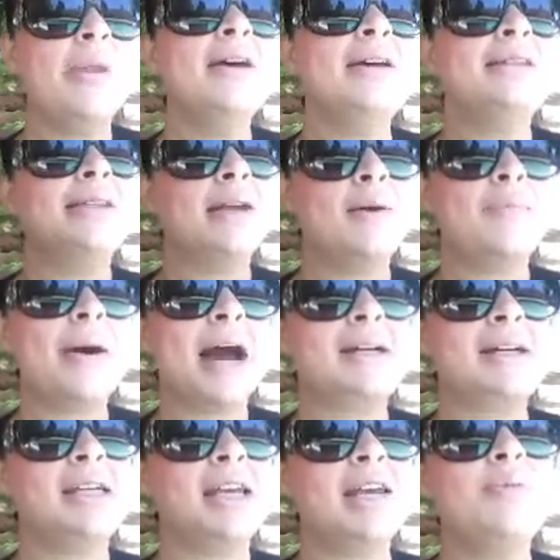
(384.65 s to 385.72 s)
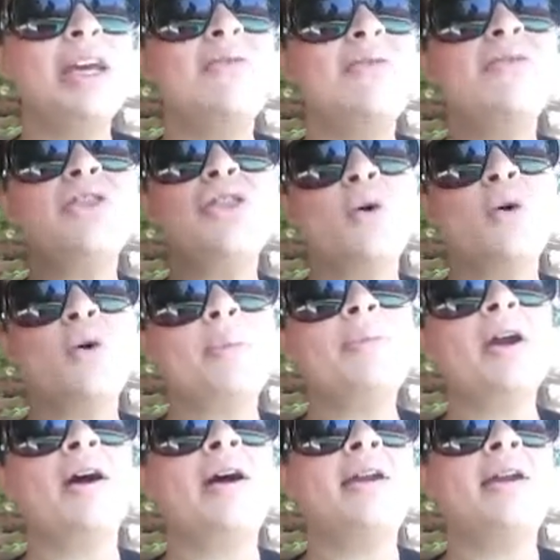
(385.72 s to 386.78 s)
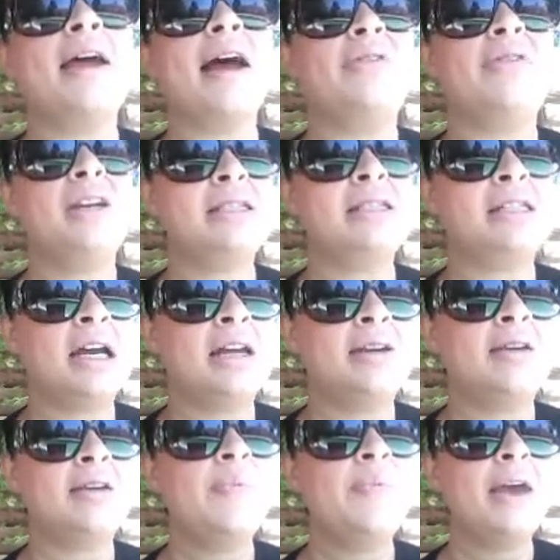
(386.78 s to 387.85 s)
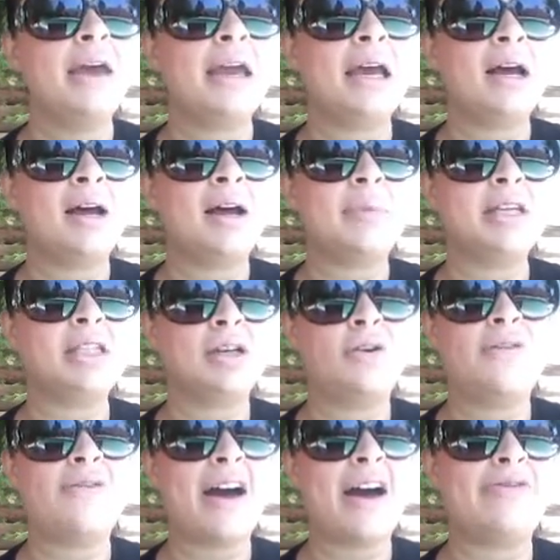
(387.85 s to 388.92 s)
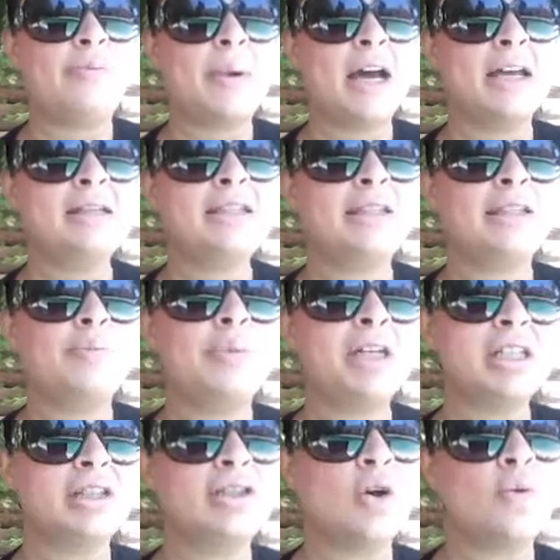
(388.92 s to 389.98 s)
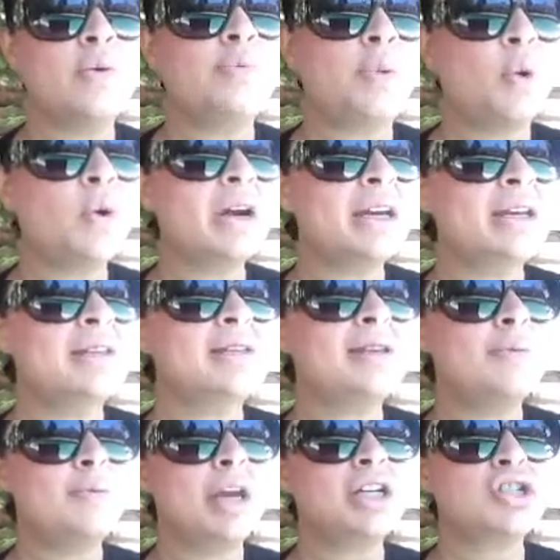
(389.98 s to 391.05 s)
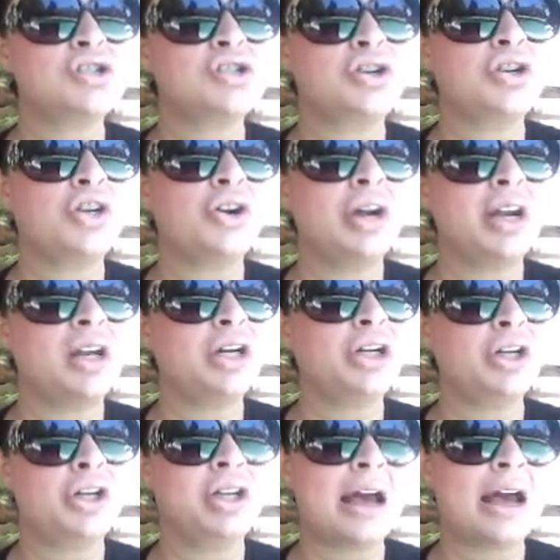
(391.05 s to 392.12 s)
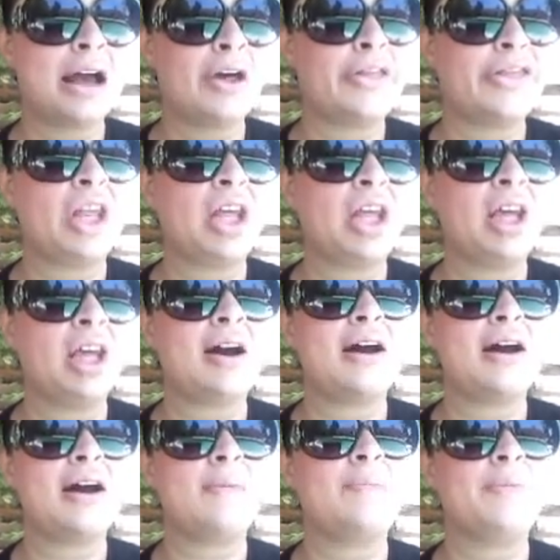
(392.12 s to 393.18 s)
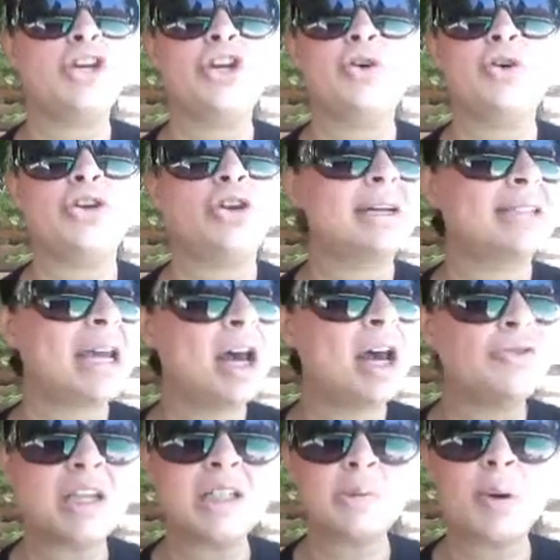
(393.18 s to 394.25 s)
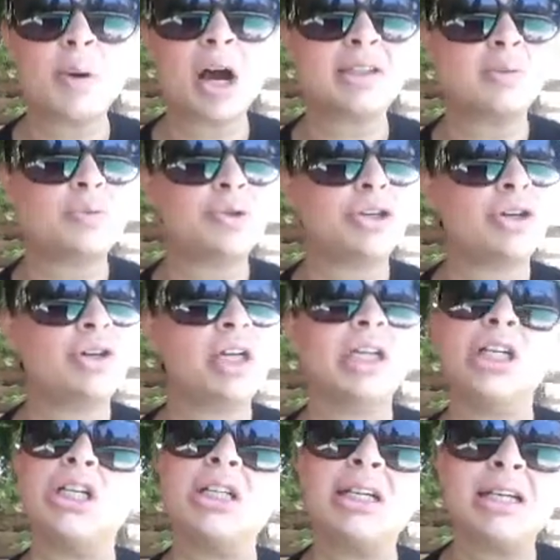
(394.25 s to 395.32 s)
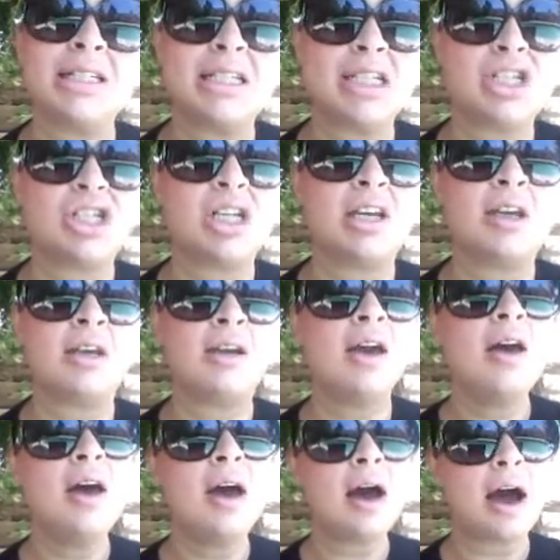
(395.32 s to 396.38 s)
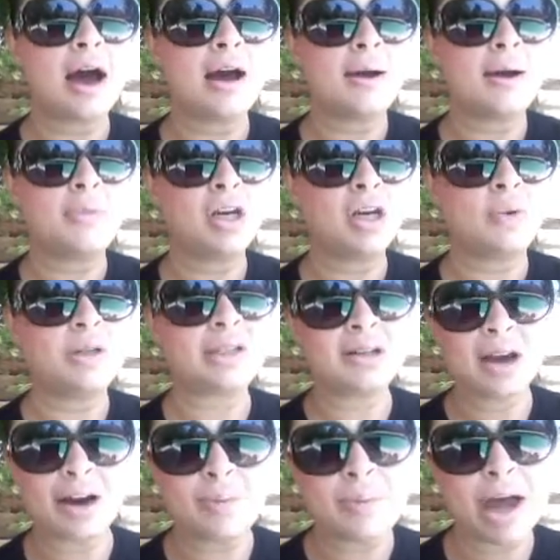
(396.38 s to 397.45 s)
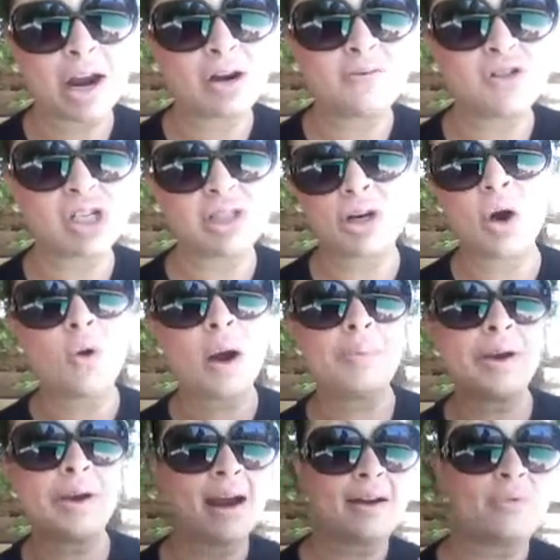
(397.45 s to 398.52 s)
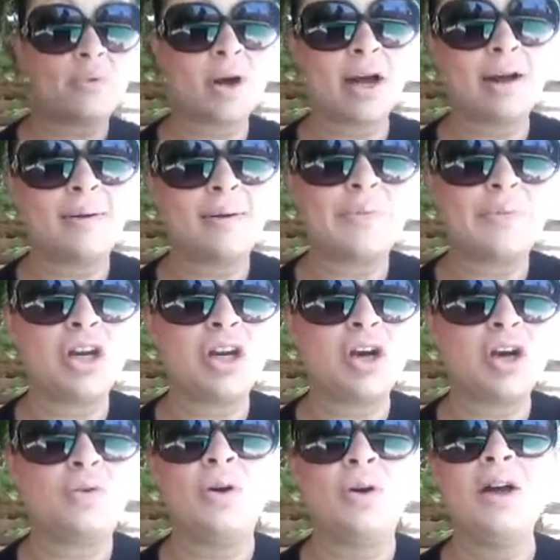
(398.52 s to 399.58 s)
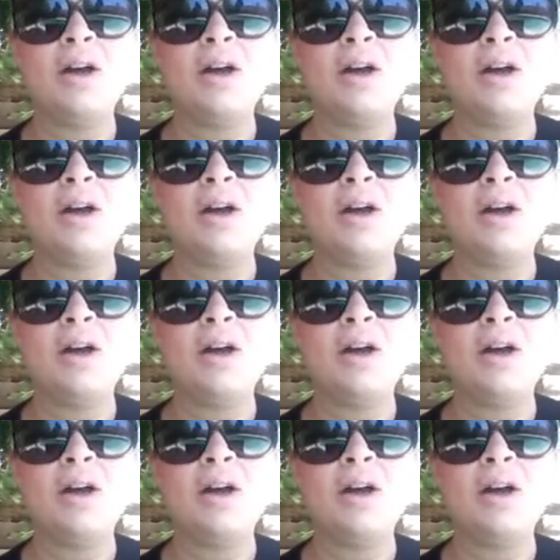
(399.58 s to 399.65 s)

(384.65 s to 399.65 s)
send them back to him, even though I'm not having it done until 5 months. But it's so important to make sure you're in a good, healthy, you know, you're as healthy as possible, you're in good condition. You know, it's not a matter of just, oh, I'm going to have, you know,